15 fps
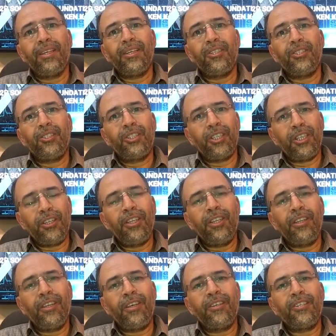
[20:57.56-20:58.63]
Jatinder
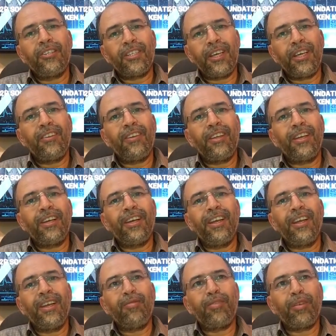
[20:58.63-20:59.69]
is ethnically
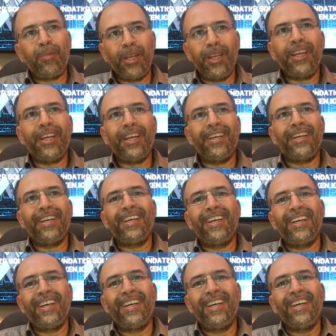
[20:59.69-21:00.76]
from India,
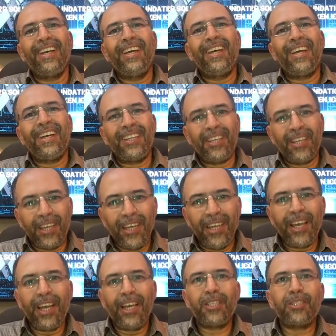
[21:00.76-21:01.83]
and he
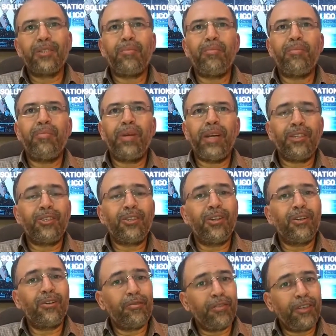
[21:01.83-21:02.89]
has a Bachelor
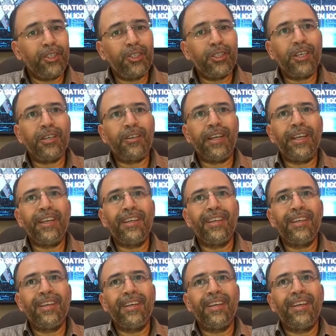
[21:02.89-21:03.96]
of Engineering
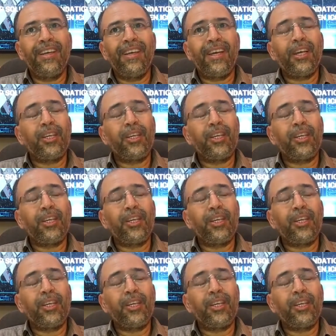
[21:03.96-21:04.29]
as